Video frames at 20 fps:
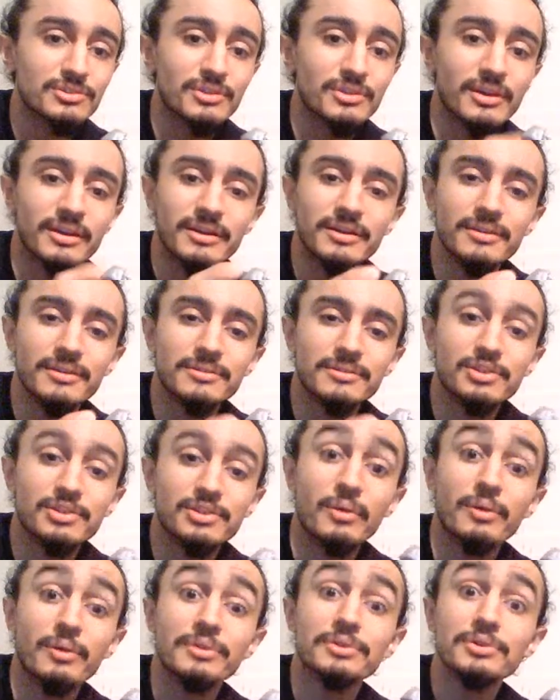
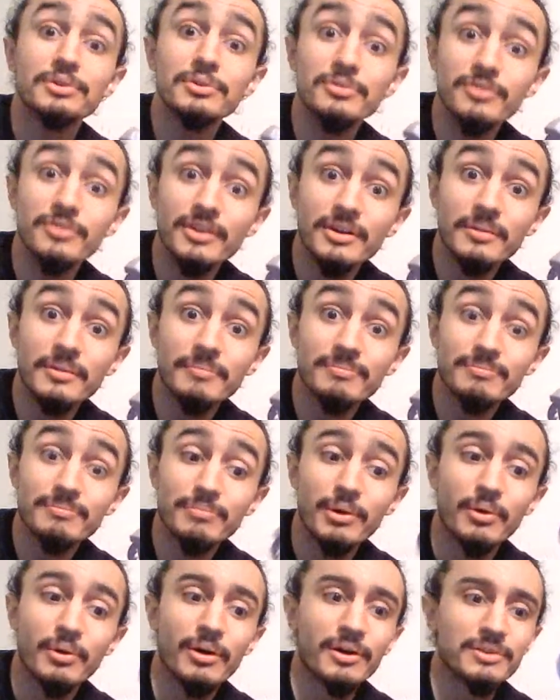Toa Nuva
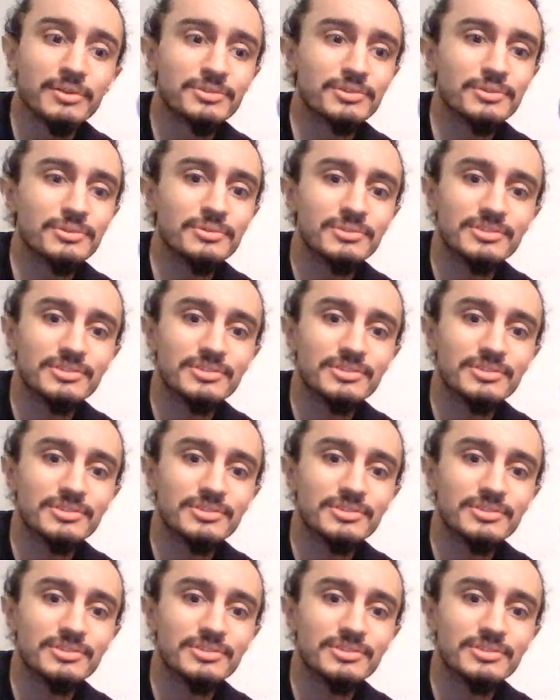Pohatu,